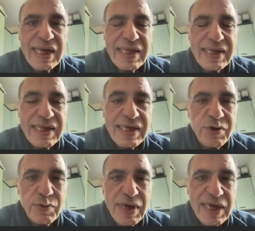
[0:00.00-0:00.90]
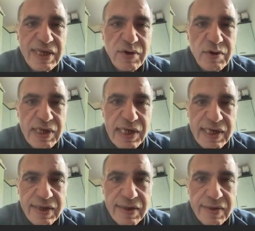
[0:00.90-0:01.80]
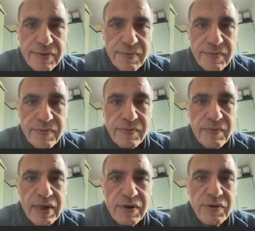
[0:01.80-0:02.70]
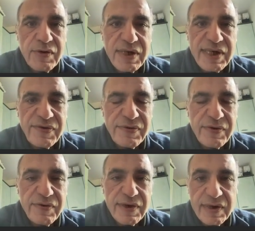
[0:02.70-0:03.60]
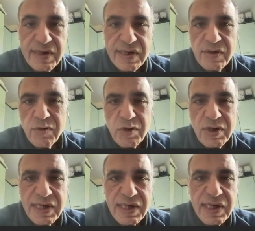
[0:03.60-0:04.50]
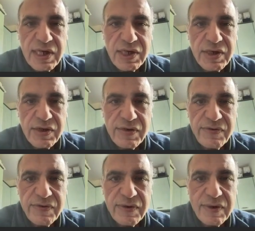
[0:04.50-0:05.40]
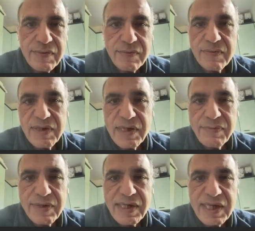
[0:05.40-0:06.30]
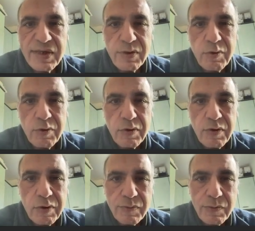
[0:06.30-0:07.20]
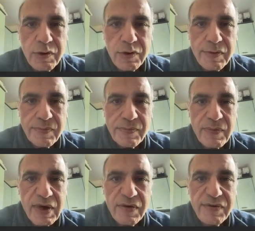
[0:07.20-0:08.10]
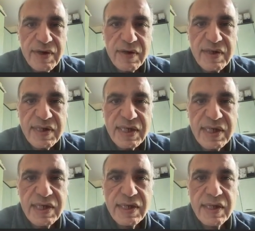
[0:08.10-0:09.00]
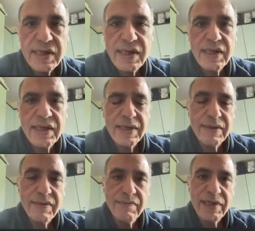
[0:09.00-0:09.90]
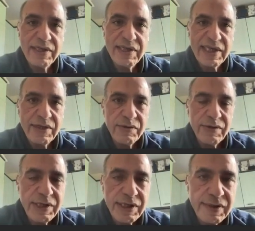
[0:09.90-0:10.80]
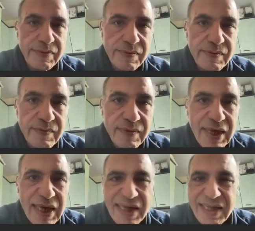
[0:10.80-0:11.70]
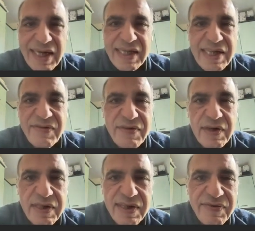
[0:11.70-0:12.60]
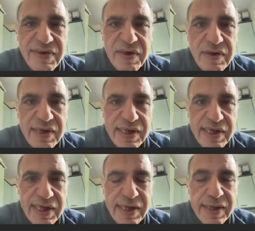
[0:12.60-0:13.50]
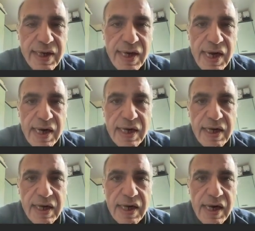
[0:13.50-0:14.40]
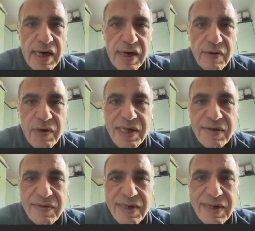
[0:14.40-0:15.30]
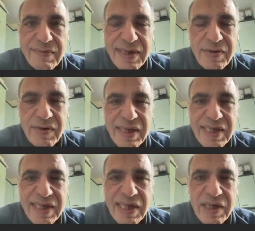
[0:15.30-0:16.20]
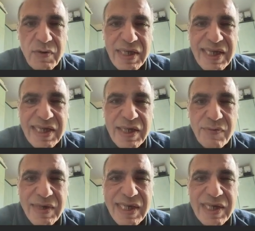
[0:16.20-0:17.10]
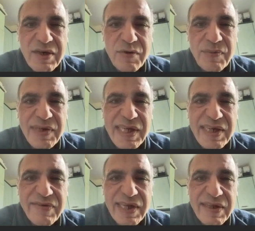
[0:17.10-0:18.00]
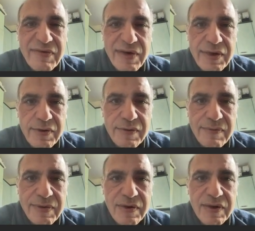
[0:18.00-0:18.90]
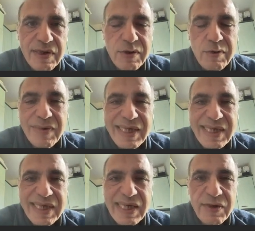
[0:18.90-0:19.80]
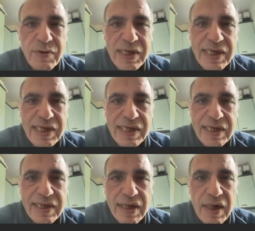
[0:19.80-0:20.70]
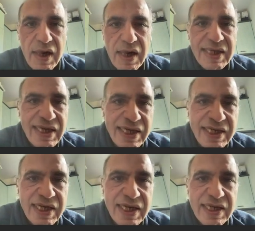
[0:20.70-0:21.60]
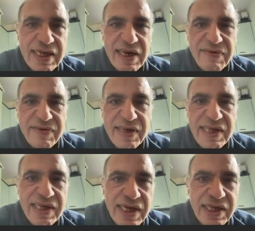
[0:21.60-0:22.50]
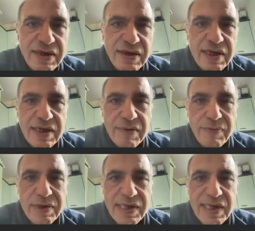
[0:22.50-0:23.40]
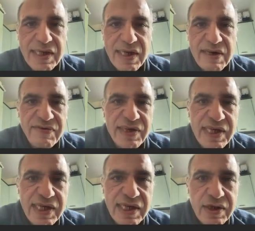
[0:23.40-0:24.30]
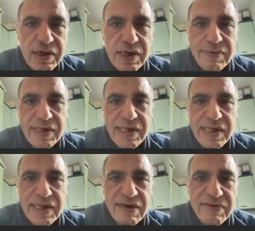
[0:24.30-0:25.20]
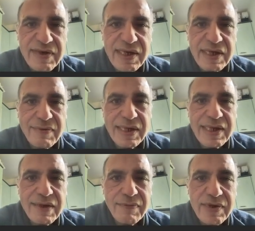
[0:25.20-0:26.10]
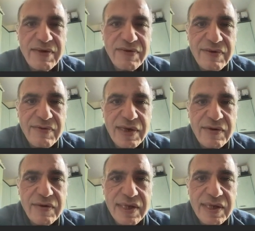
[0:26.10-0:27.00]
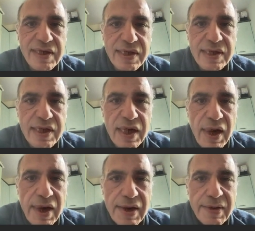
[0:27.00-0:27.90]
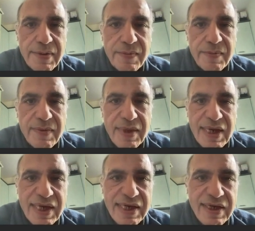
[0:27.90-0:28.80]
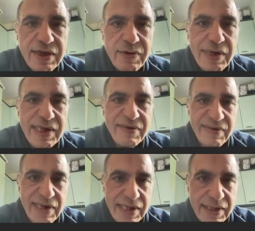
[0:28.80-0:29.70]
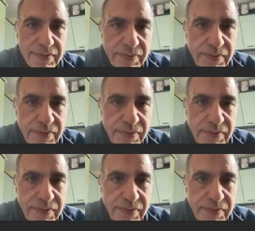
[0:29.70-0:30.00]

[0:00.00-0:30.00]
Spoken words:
And it has to be associated to a drift of usually a reduction of 3% or more of the oxygen blood saturation. There are several difficulties here. One of them to understand what's the meaning of pre-event value, because nobody says what it is. 10 seconds are fixed, 90% are fixed, 30% are fixed, but pre-event value is not well defined.